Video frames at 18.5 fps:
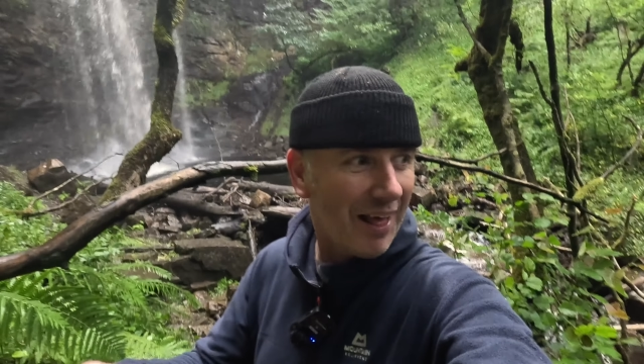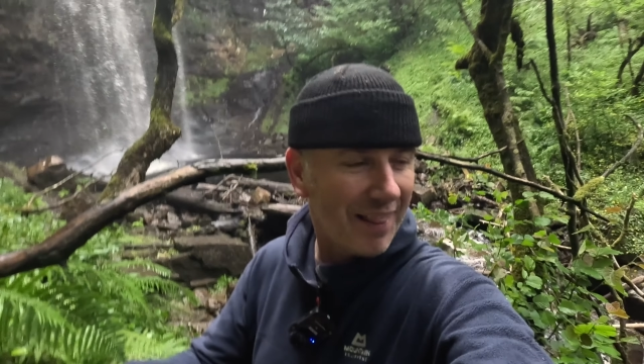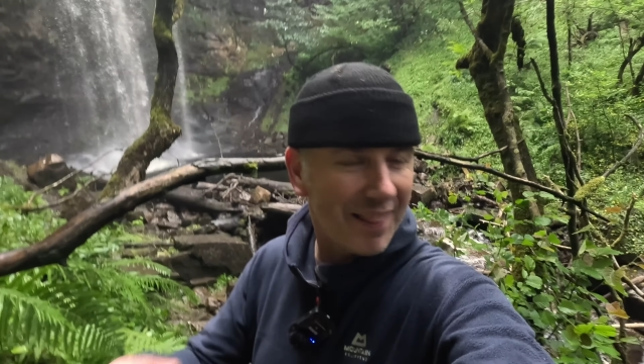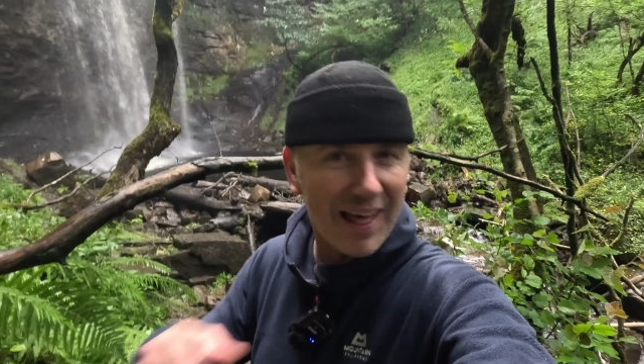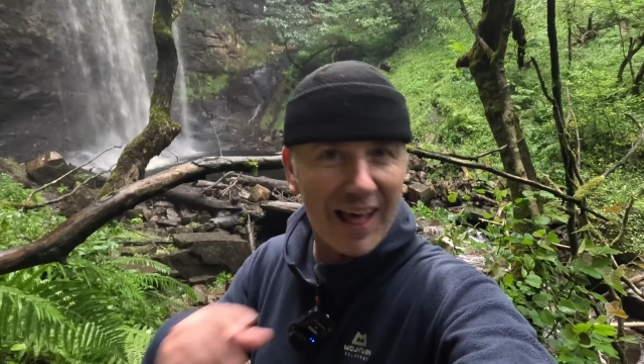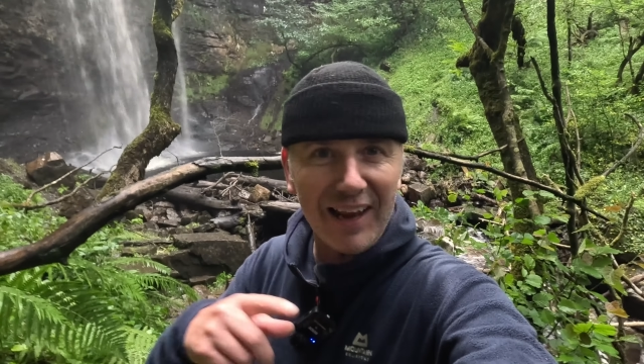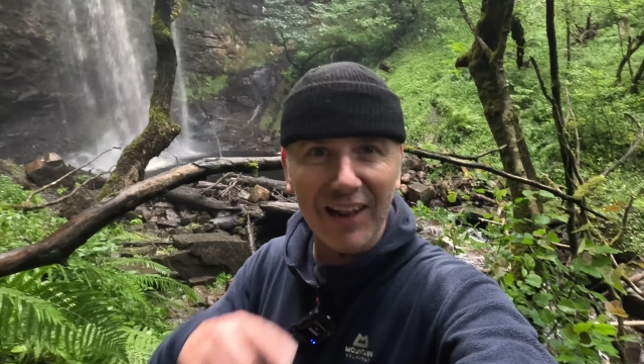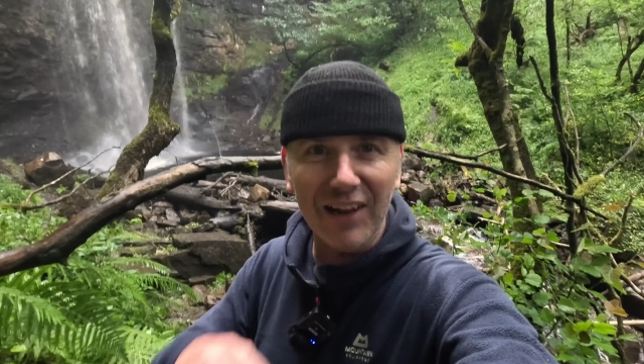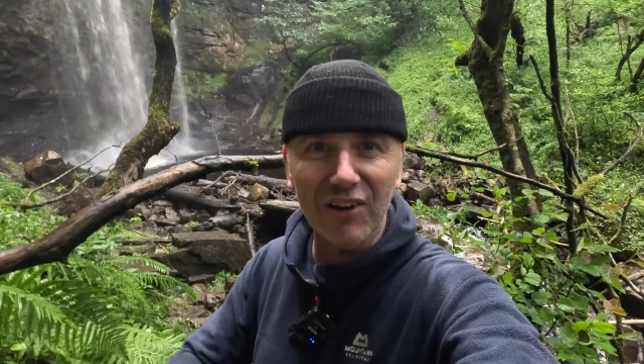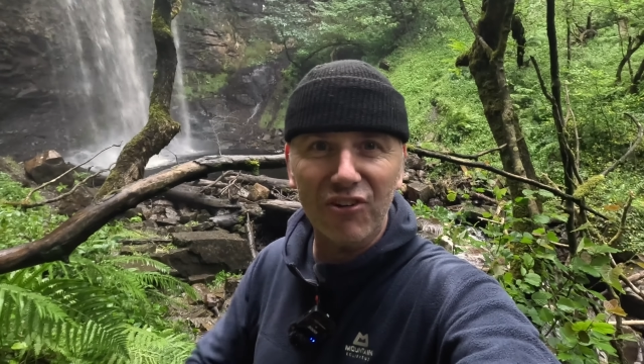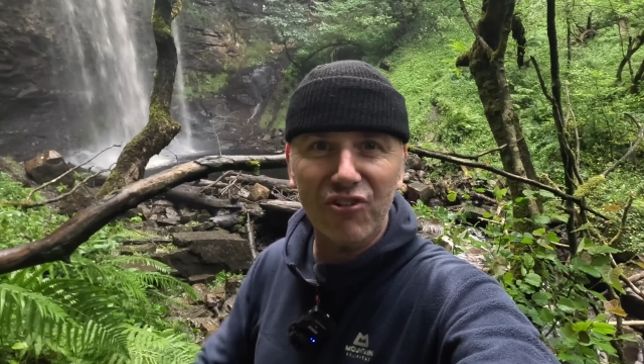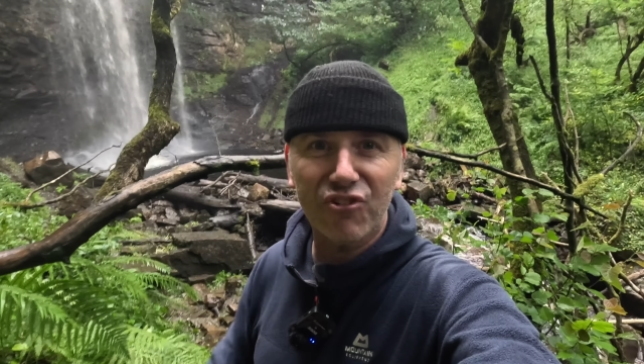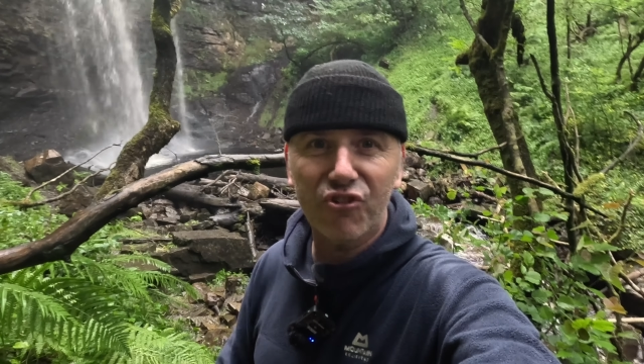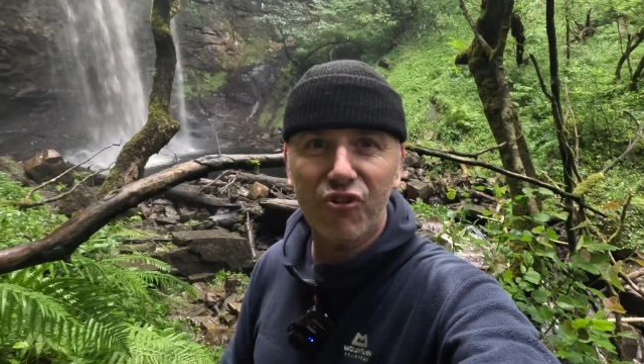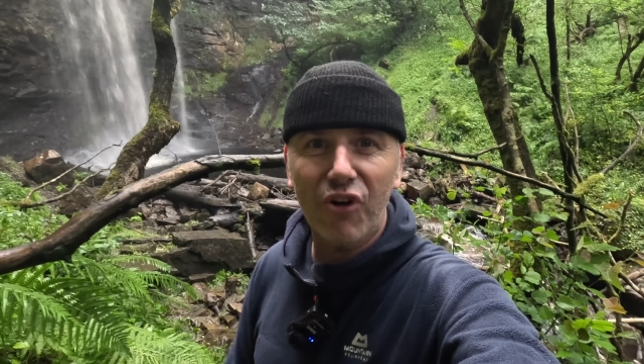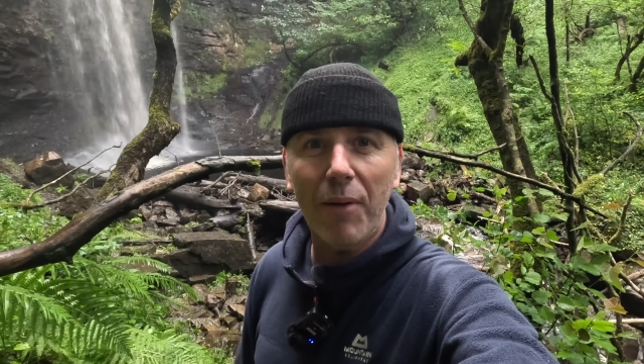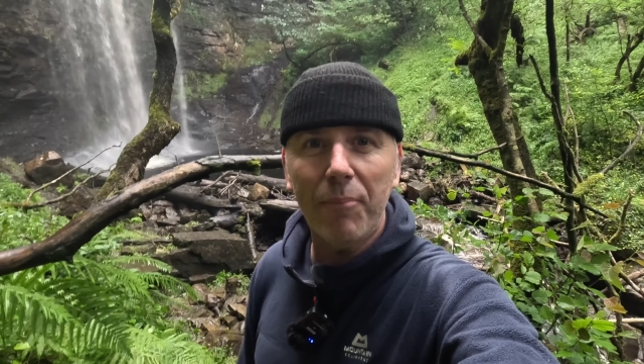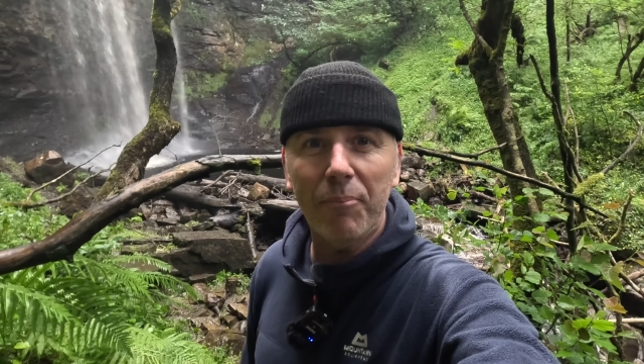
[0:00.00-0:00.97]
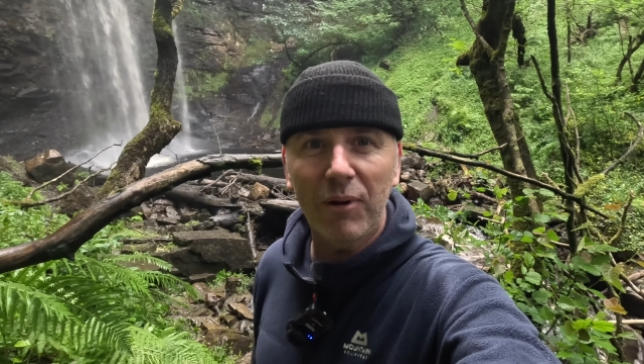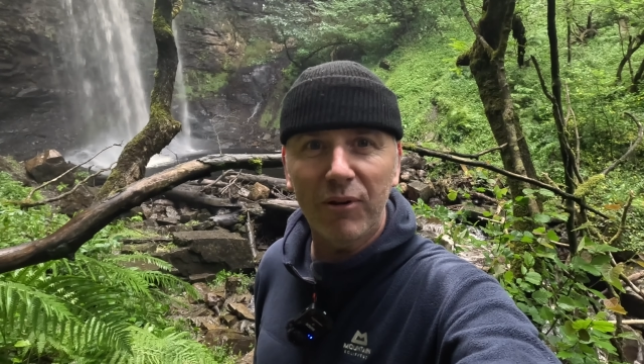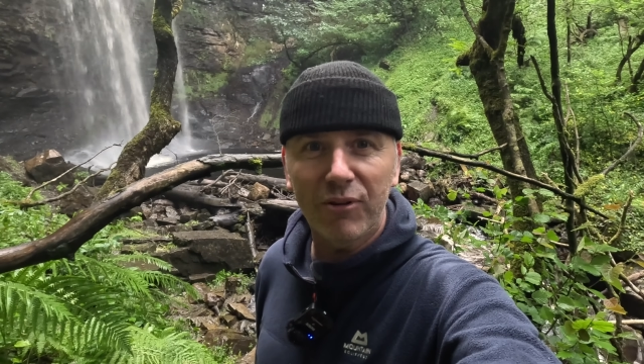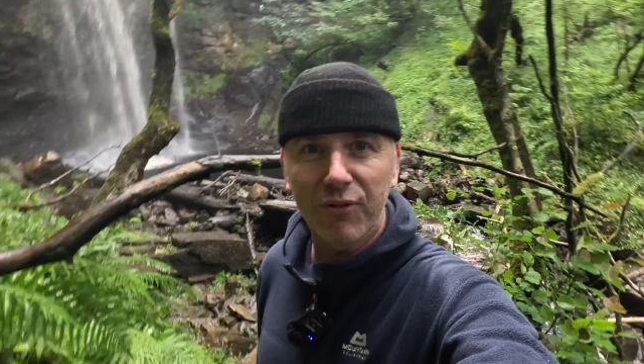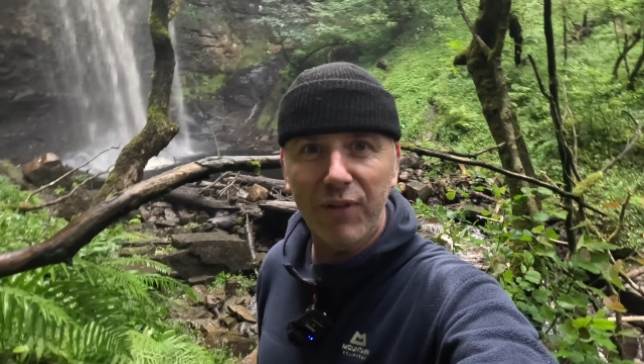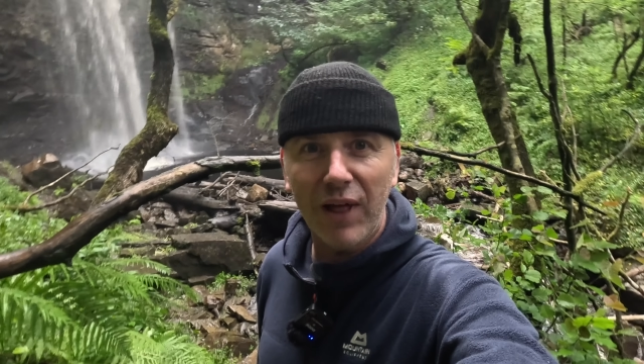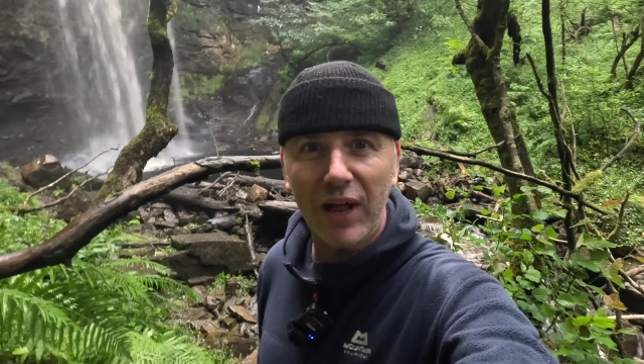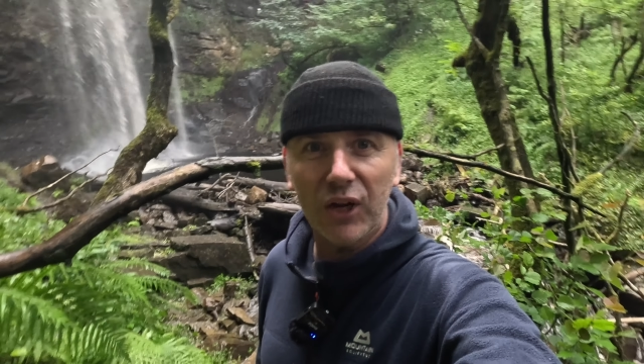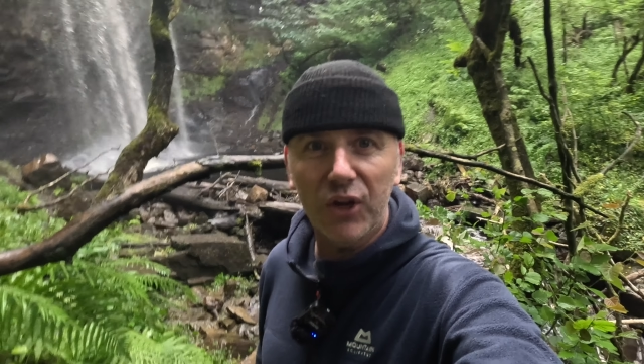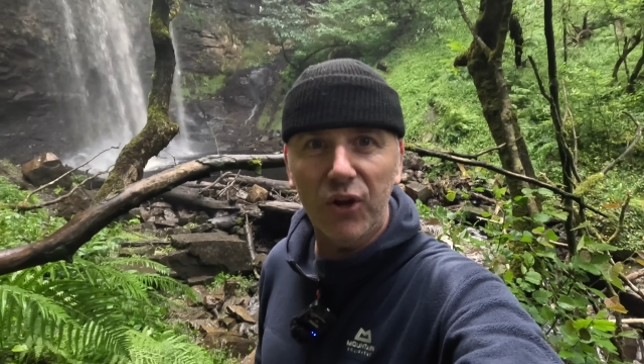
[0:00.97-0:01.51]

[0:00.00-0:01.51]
That little scramble through that